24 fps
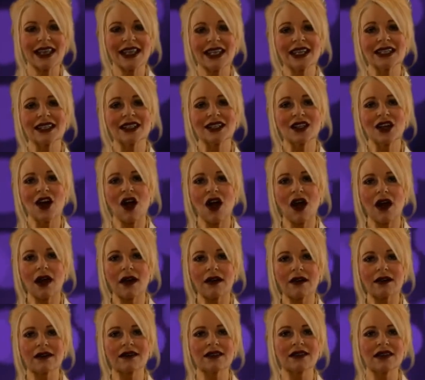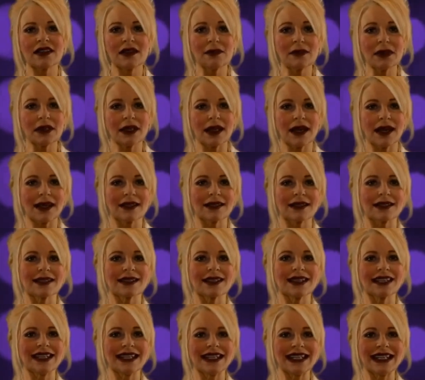This card symbolizes
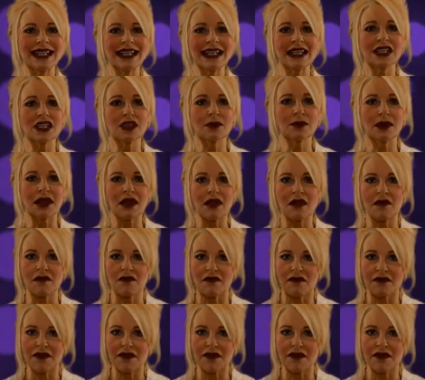the need to be